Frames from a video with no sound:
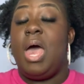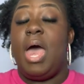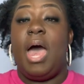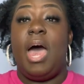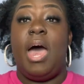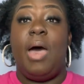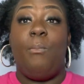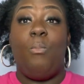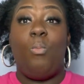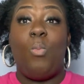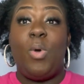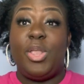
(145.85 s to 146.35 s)

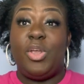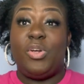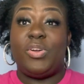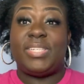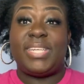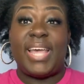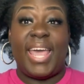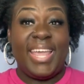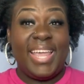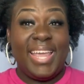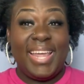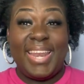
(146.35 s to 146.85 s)
Um, when you're
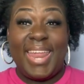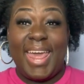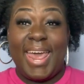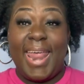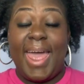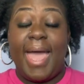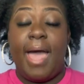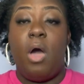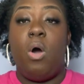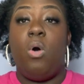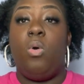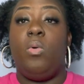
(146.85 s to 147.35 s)
taking that
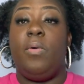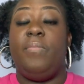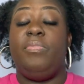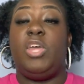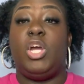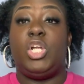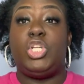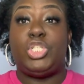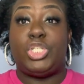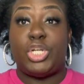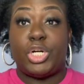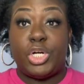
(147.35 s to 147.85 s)
out,
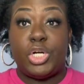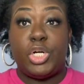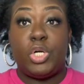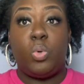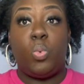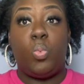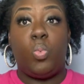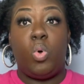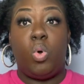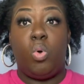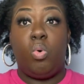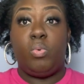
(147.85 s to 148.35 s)
the
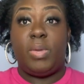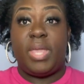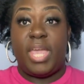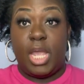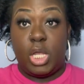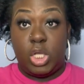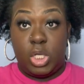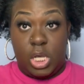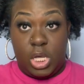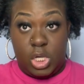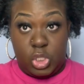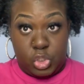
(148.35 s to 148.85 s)
dirt will
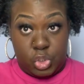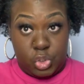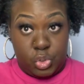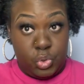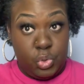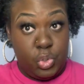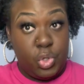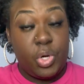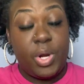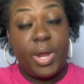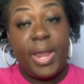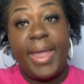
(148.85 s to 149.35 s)
get into
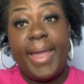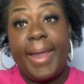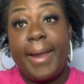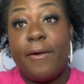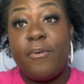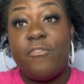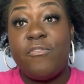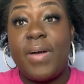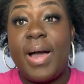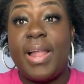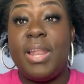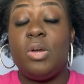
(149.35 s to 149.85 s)
your
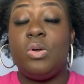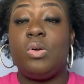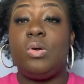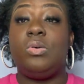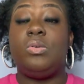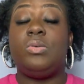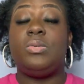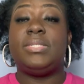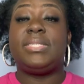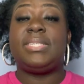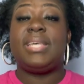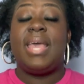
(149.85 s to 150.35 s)
hair
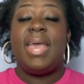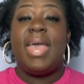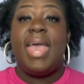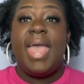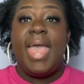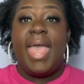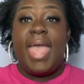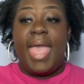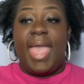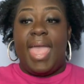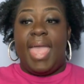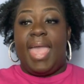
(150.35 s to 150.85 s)
follicles
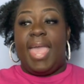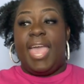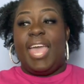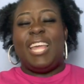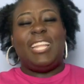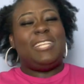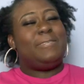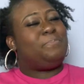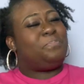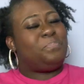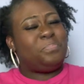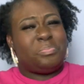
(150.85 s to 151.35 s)

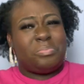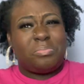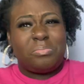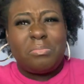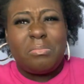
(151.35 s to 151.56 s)
and